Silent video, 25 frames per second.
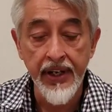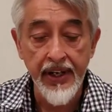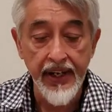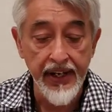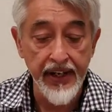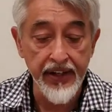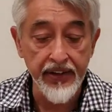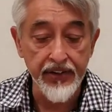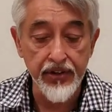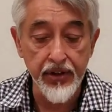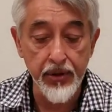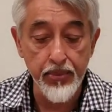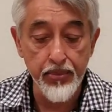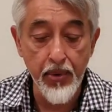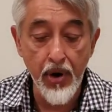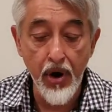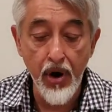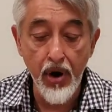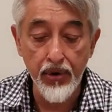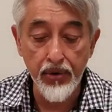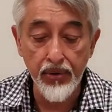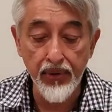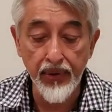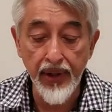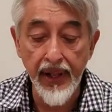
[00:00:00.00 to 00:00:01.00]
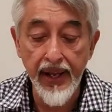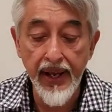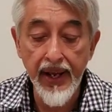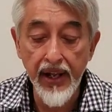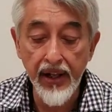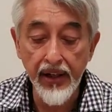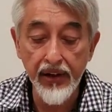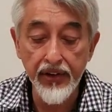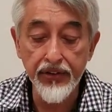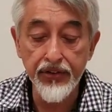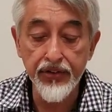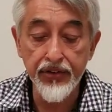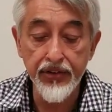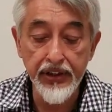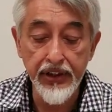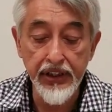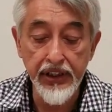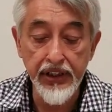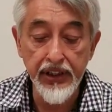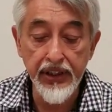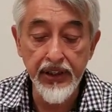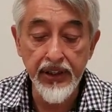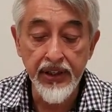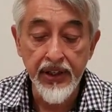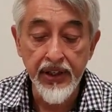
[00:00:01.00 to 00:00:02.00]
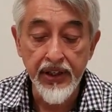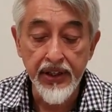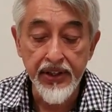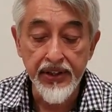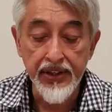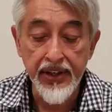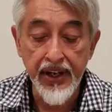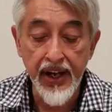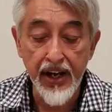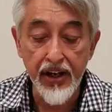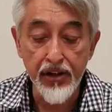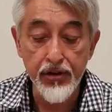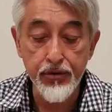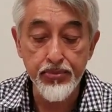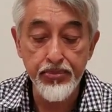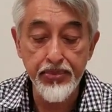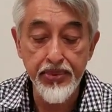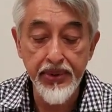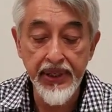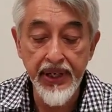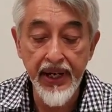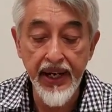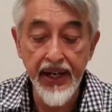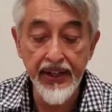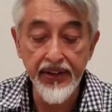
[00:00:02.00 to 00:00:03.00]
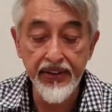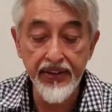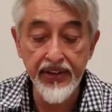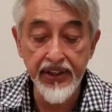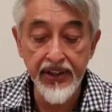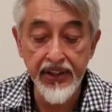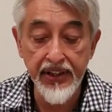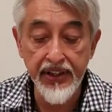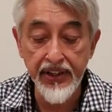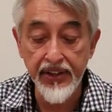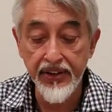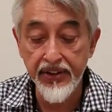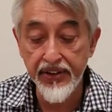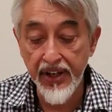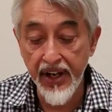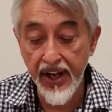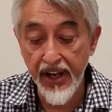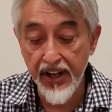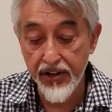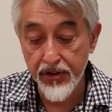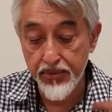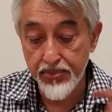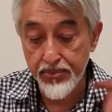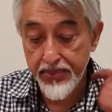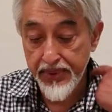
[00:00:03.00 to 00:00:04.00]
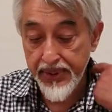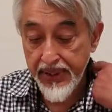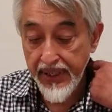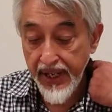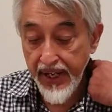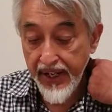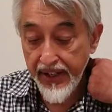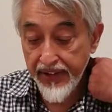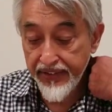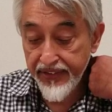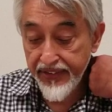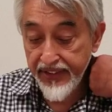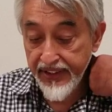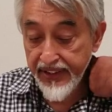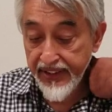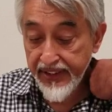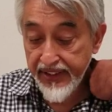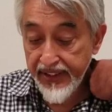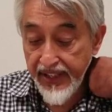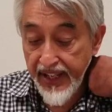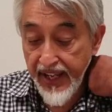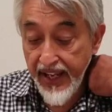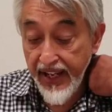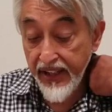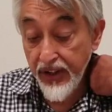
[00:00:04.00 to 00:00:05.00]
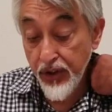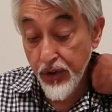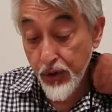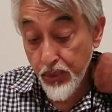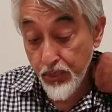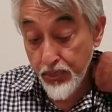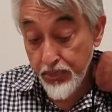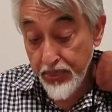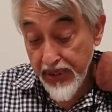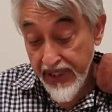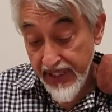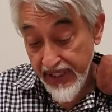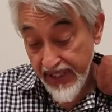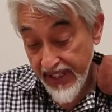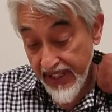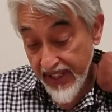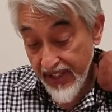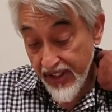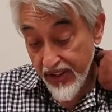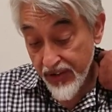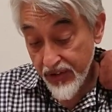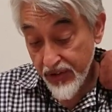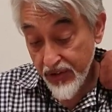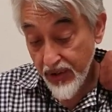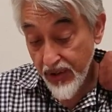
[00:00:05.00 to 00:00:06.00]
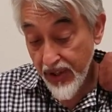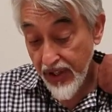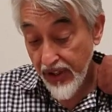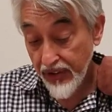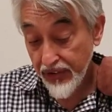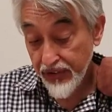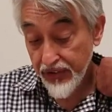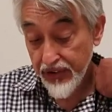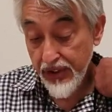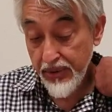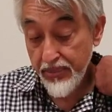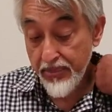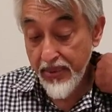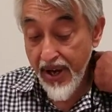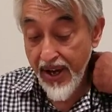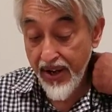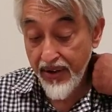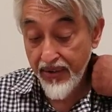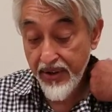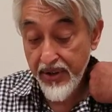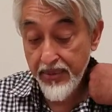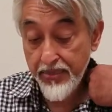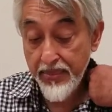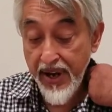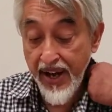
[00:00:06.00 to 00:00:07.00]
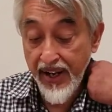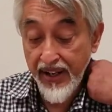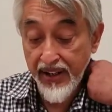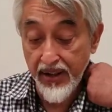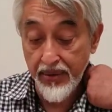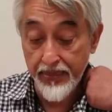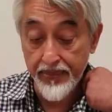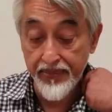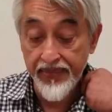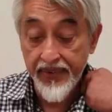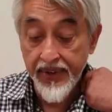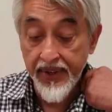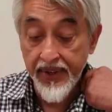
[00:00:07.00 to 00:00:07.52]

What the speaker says: It's a model LC-BAT-BACKUP, so LC battery backup.